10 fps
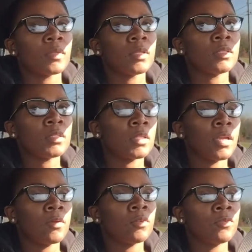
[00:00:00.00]
it's
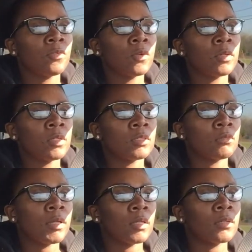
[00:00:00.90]
accounted for in his
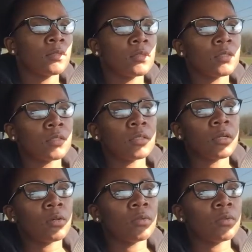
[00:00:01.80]
records. So,